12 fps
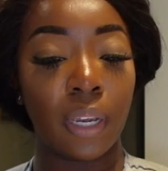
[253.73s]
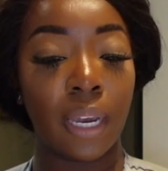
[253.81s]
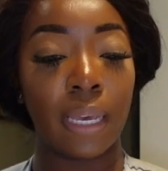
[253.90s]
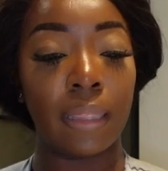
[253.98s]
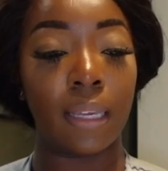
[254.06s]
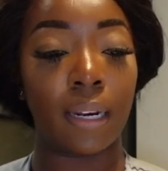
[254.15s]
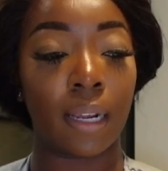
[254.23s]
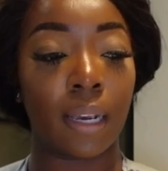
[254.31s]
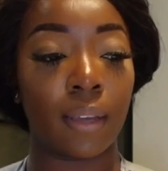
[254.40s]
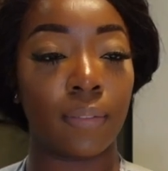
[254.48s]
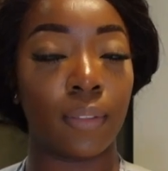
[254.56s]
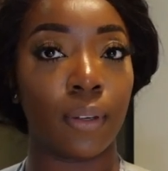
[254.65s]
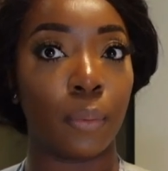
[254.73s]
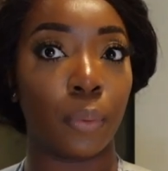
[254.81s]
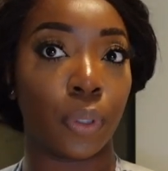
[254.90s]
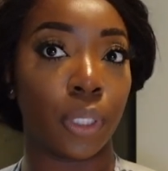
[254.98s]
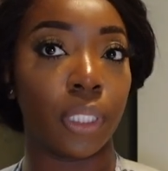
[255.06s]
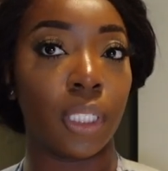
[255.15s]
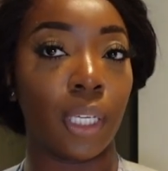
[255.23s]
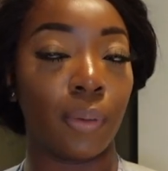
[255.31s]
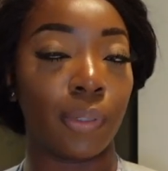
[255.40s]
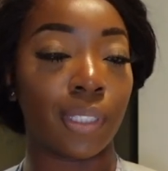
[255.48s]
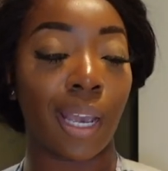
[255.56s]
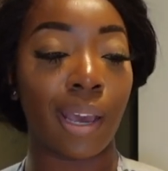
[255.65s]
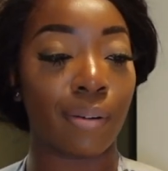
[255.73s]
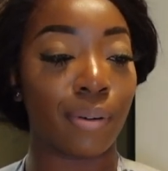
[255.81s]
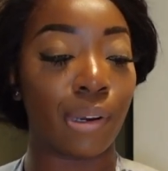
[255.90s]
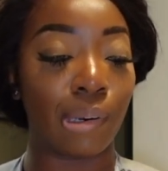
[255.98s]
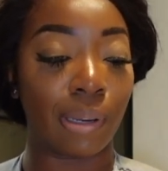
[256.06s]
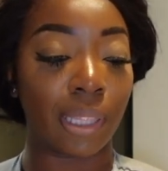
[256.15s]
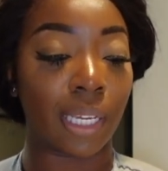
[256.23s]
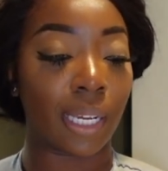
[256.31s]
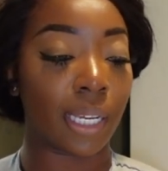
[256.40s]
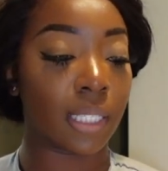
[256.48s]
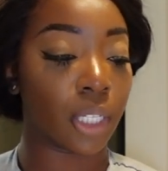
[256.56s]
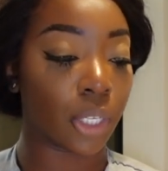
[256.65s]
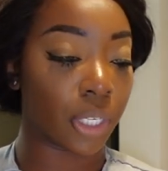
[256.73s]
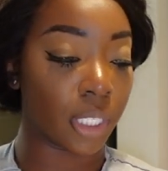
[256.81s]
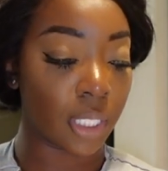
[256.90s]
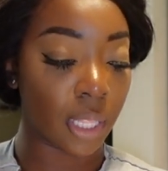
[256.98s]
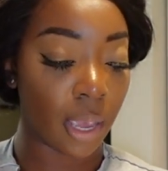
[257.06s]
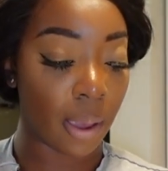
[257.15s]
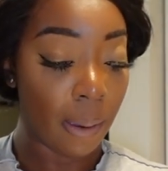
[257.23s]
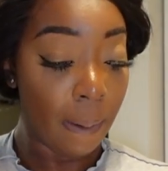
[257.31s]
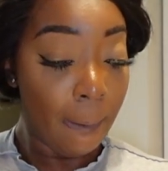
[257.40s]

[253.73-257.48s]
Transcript: and then I got the warranty, which I don't know, I think I got suckered into that,